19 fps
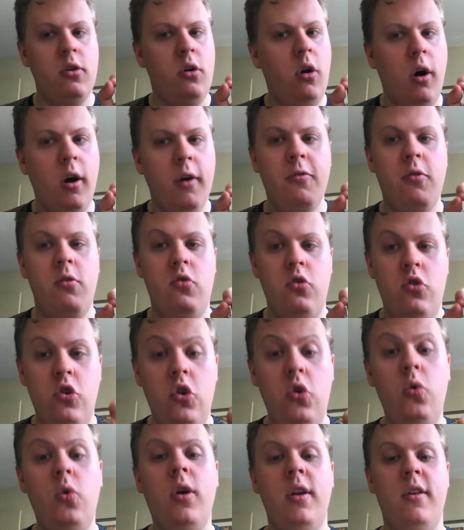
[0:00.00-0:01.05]
offer
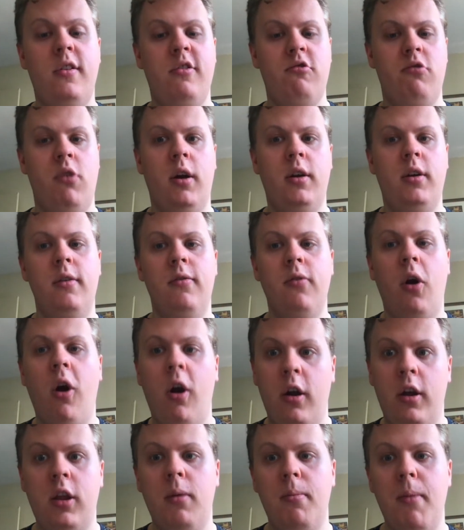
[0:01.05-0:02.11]
new constructive
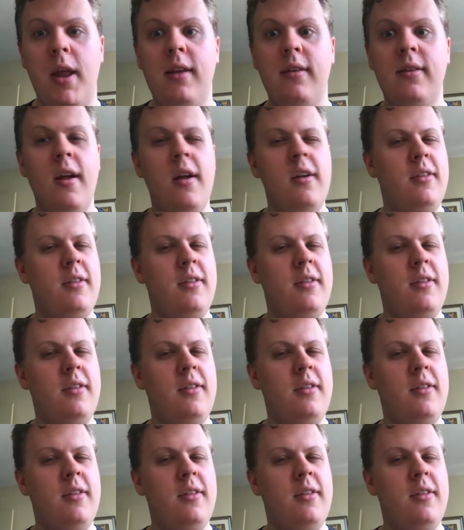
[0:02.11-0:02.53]
arguments.